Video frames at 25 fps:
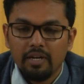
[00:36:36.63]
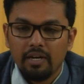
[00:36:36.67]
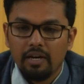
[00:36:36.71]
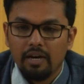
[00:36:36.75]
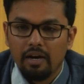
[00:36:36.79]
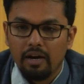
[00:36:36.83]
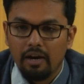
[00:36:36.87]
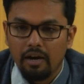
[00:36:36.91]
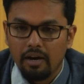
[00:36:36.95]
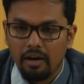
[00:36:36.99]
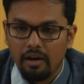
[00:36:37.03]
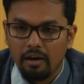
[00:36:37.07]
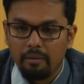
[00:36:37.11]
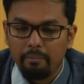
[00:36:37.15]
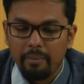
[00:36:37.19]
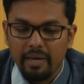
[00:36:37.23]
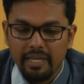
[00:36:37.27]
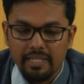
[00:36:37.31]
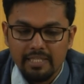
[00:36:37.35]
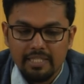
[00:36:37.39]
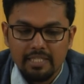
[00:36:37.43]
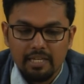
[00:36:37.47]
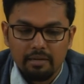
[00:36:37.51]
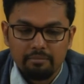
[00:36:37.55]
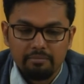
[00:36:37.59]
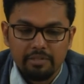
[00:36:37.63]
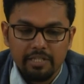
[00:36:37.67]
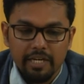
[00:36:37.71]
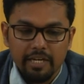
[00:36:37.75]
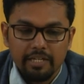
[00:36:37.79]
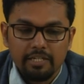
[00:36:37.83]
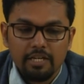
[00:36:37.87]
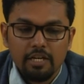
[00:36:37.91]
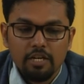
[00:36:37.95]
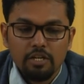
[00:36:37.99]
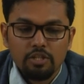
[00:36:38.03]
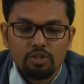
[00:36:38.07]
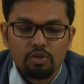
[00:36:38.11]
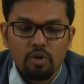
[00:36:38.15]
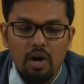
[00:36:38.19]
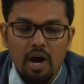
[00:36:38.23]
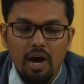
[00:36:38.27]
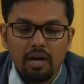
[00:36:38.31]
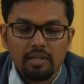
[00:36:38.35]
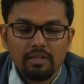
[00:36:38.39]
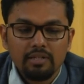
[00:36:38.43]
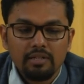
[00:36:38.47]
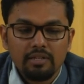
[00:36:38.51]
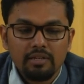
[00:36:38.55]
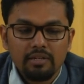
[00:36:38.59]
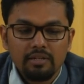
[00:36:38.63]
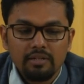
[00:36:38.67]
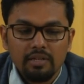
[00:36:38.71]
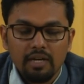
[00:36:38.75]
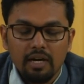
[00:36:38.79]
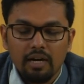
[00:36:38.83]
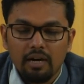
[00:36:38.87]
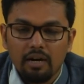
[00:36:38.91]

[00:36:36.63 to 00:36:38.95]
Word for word: uh, main subject so other